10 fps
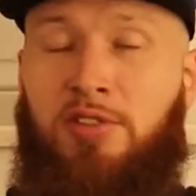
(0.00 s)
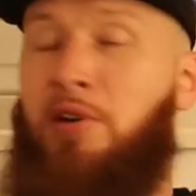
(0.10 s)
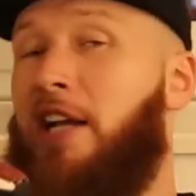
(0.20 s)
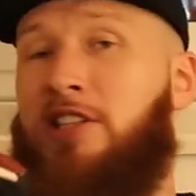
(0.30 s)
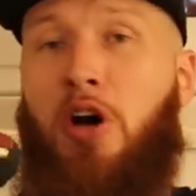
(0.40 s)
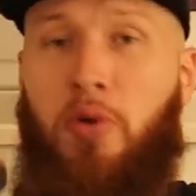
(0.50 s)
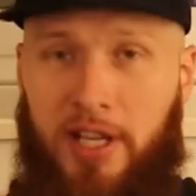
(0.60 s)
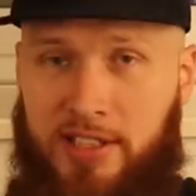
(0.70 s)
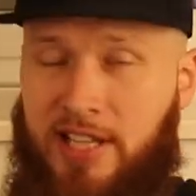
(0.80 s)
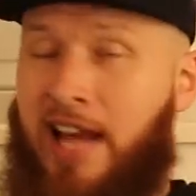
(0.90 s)
You guys know
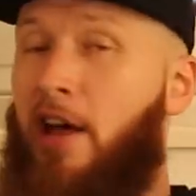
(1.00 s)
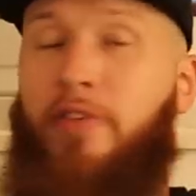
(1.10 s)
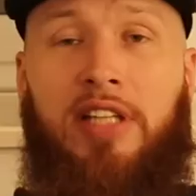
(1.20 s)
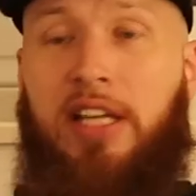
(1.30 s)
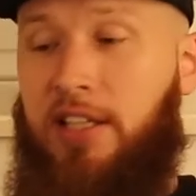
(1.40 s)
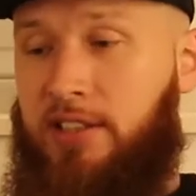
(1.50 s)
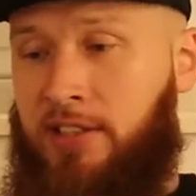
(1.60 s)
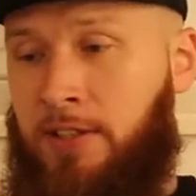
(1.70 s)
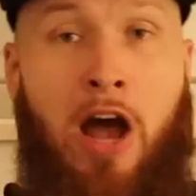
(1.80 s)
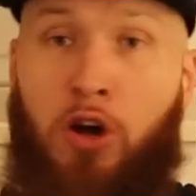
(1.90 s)
this. I love
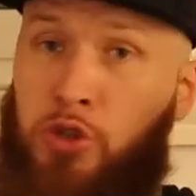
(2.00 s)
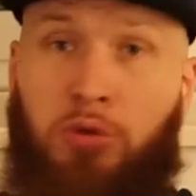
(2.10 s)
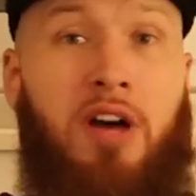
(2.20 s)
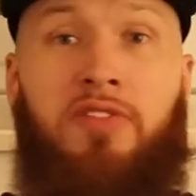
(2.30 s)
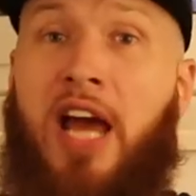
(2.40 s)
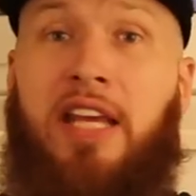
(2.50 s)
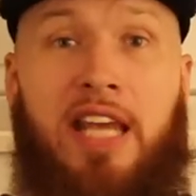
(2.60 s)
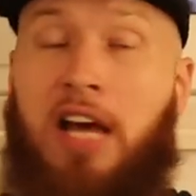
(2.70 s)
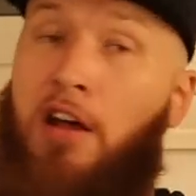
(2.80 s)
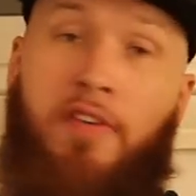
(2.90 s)
Adidas. I also love
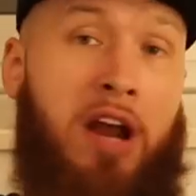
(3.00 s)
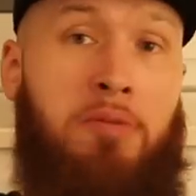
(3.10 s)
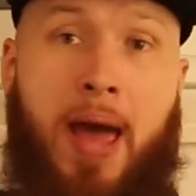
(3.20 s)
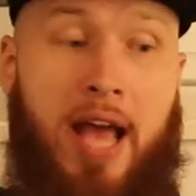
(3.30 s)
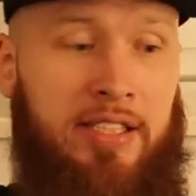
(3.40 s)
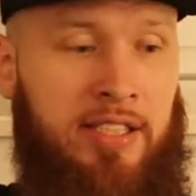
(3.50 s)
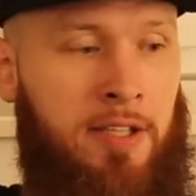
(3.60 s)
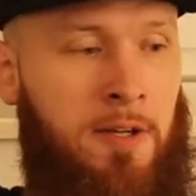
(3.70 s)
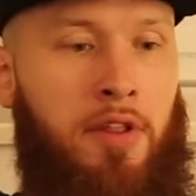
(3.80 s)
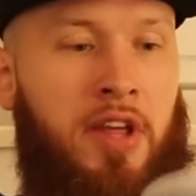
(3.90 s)
Nike. I love Air
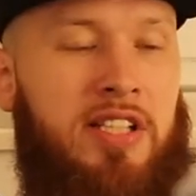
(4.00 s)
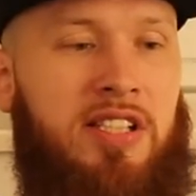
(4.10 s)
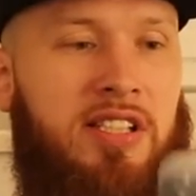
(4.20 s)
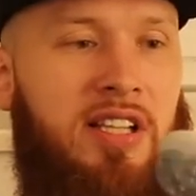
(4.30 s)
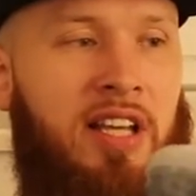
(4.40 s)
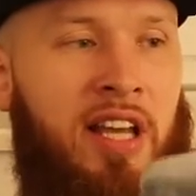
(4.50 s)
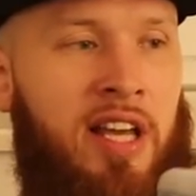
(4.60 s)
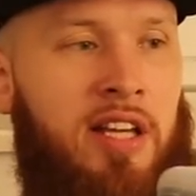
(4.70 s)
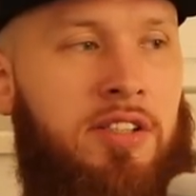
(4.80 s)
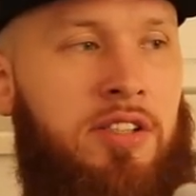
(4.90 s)
Max. This
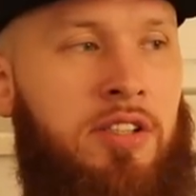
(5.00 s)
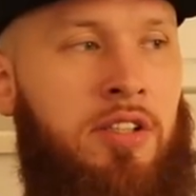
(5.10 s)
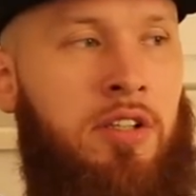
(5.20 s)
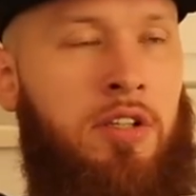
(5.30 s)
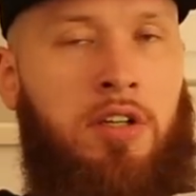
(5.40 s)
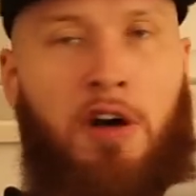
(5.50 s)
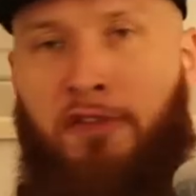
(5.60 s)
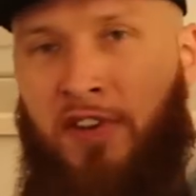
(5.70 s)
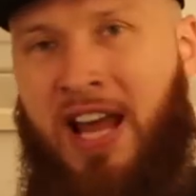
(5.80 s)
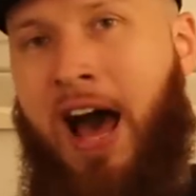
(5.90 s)
is a
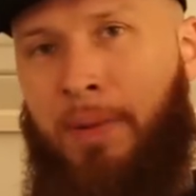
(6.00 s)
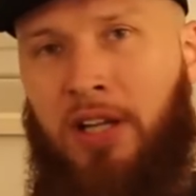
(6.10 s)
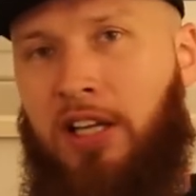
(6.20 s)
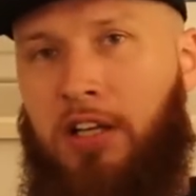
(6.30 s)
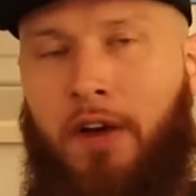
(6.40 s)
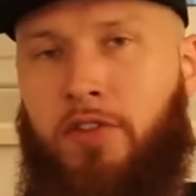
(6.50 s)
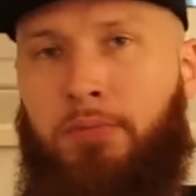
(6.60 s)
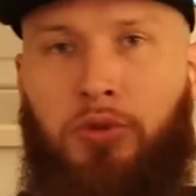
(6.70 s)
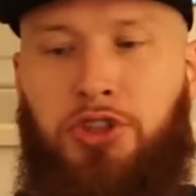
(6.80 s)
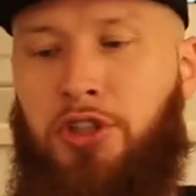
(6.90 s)
phenomenally
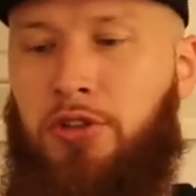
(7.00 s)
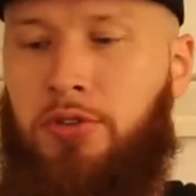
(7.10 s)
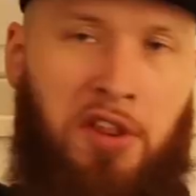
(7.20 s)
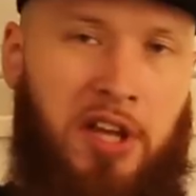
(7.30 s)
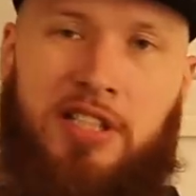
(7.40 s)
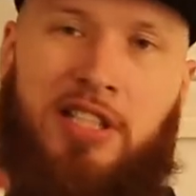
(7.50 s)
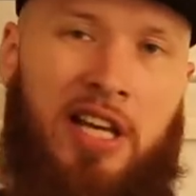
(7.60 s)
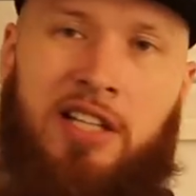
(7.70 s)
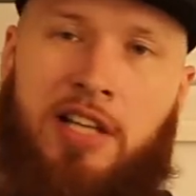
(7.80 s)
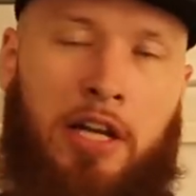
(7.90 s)
comfortable shoe. This
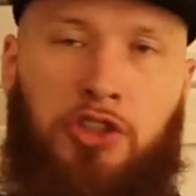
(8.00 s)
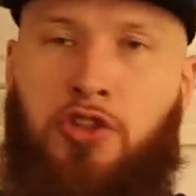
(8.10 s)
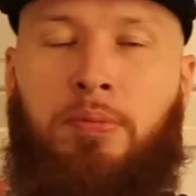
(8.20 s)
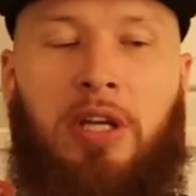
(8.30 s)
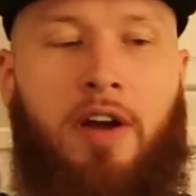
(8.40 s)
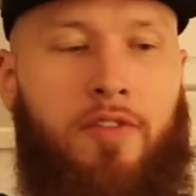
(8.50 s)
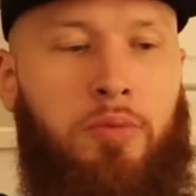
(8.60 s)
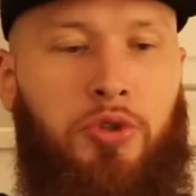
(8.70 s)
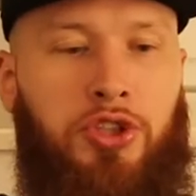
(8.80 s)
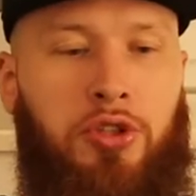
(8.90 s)
is an extremely
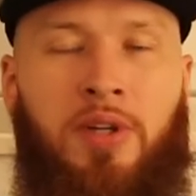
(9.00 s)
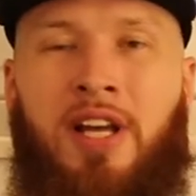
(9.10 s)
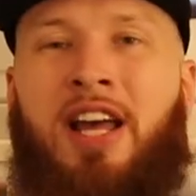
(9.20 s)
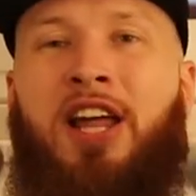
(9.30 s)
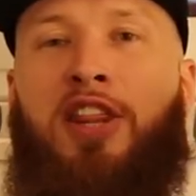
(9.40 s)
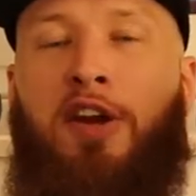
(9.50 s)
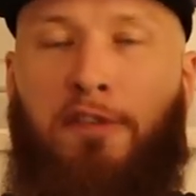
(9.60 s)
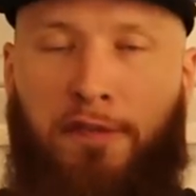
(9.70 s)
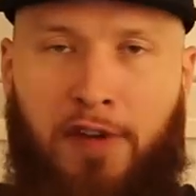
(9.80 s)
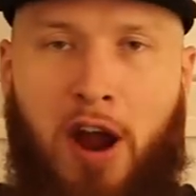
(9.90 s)
comfortable shoe.
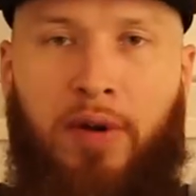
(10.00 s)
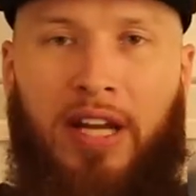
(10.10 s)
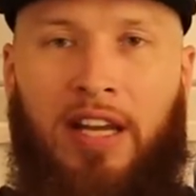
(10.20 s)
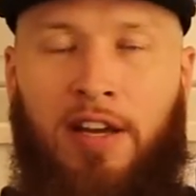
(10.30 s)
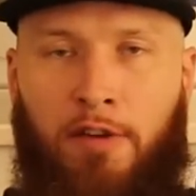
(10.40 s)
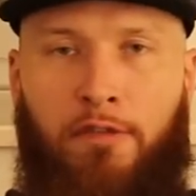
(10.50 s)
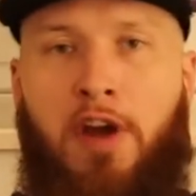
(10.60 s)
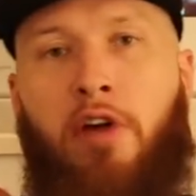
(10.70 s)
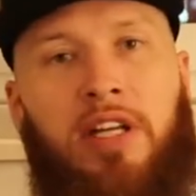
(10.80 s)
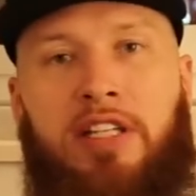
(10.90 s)
They're very,
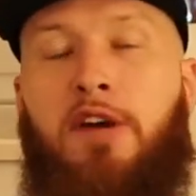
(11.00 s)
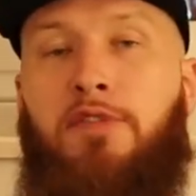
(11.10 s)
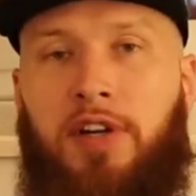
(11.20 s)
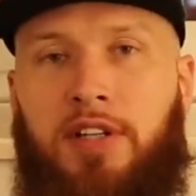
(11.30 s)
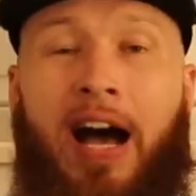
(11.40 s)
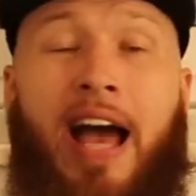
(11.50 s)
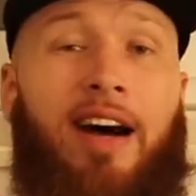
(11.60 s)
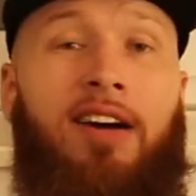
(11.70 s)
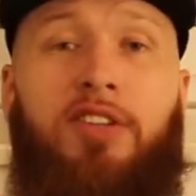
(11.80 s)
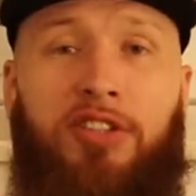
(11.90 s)
very different.
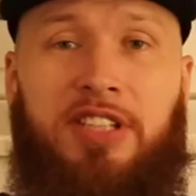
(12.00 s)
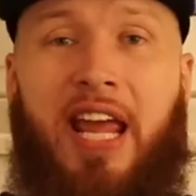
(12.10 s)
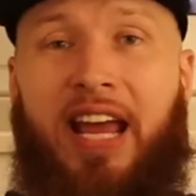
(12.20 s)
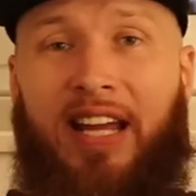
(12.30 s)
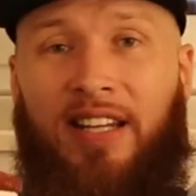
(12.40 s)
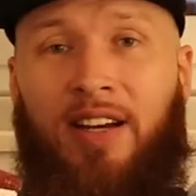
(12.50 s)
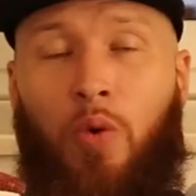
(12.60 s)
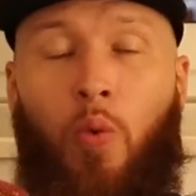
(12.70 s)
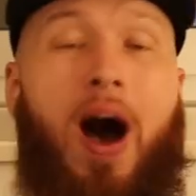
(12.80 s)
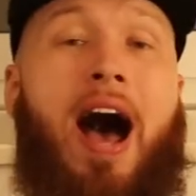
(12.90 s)
I
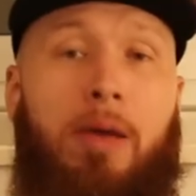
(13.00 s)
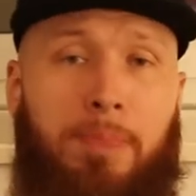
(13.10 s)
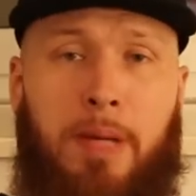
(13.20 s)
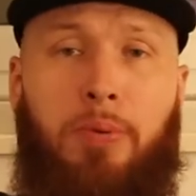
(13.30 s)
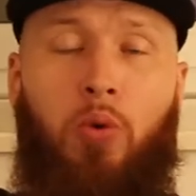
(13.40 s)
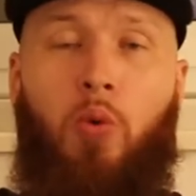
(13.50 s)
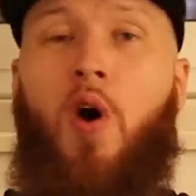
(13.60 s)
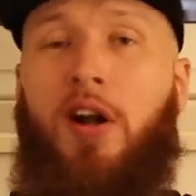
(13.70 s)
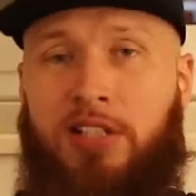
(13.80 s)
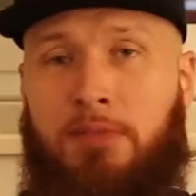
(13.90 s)
understand why people
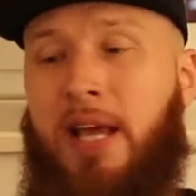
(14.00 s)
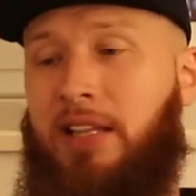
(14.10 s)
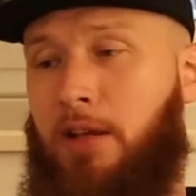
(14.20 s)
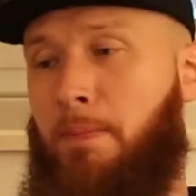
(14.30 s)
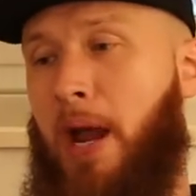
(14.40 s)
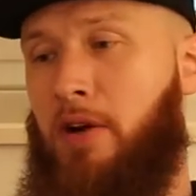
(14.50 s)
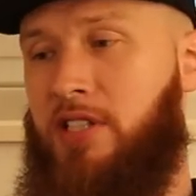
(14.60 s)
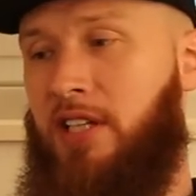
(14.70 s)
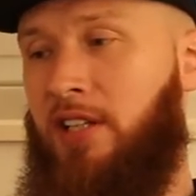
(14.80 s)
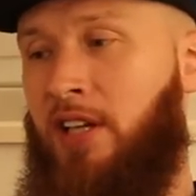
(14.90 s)
want to make the
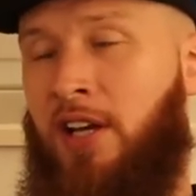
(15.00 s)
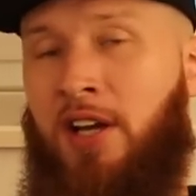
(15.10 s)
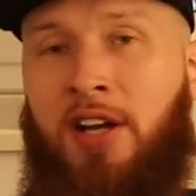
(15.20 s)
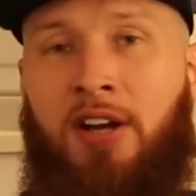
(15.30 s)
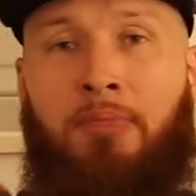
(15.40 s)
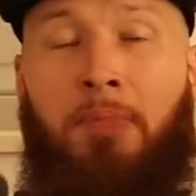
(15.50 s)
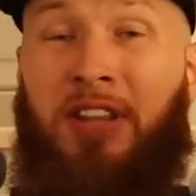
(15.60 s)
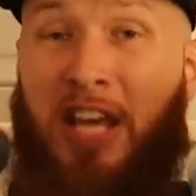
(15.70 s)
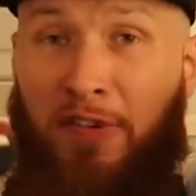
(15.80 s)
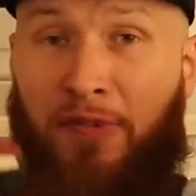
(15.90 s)
comparison,
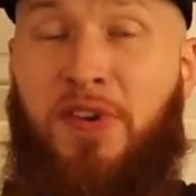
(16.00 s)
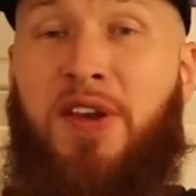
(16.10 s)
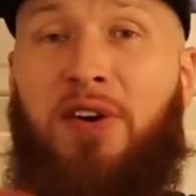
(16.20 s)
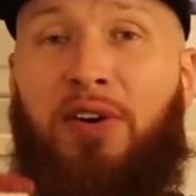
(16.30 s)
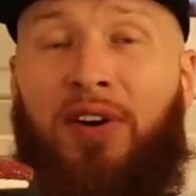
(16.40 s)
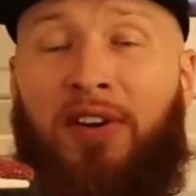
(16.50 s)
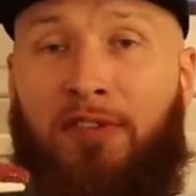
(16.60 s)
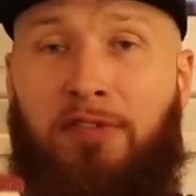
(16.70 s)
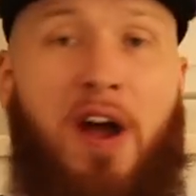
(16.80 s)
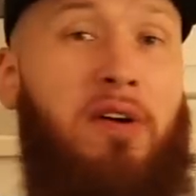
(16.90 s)
but they feel
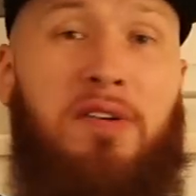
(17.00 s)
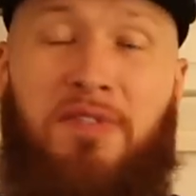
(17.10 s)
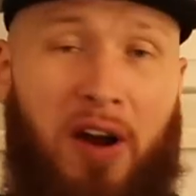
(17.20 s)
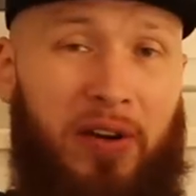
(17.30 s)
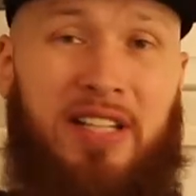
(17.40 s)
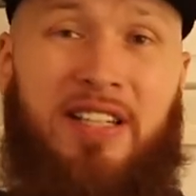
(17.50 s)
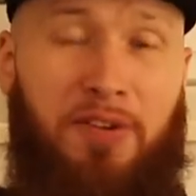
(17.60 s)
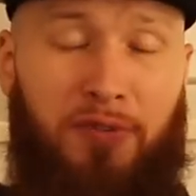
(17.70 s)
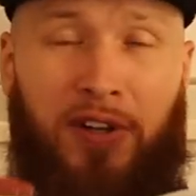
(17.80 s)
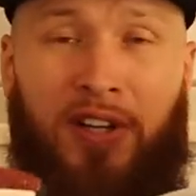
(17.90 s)
very, very
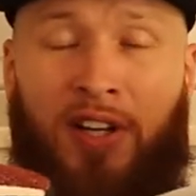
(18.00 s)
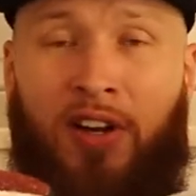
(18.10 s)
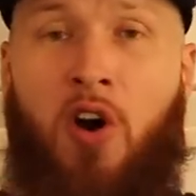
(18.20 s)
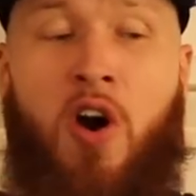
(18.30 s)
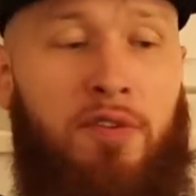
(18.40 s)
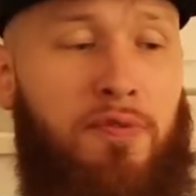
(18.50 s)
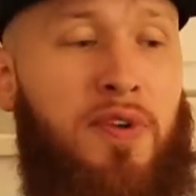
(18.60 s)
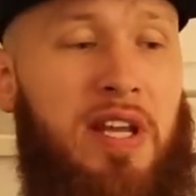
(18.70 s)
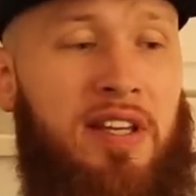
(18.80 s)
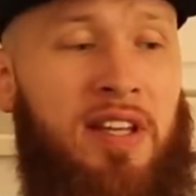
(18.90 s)
different on
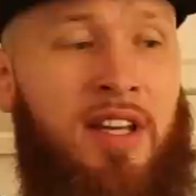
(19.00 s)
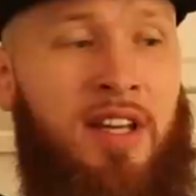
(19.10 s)
feet.